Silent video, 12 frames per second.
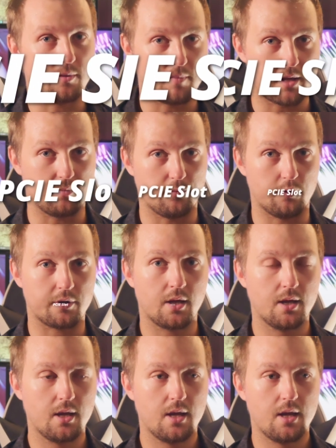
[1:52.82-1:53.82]
on your
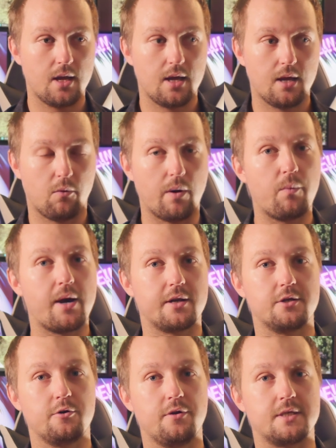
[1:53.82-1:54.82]
motherboard. One way
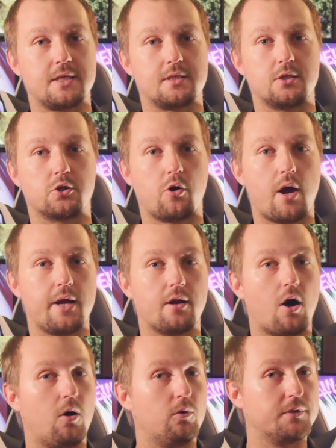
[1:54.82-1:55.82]
to do this is to try
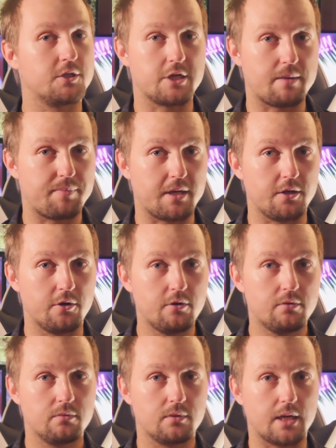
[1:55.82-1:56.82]
an older
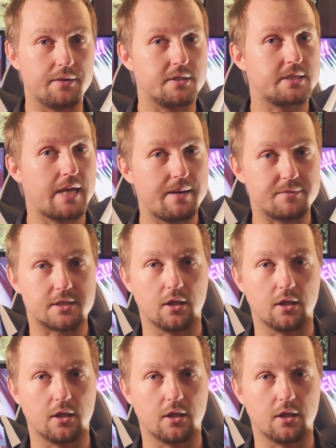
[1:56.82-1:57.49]
GPU in the same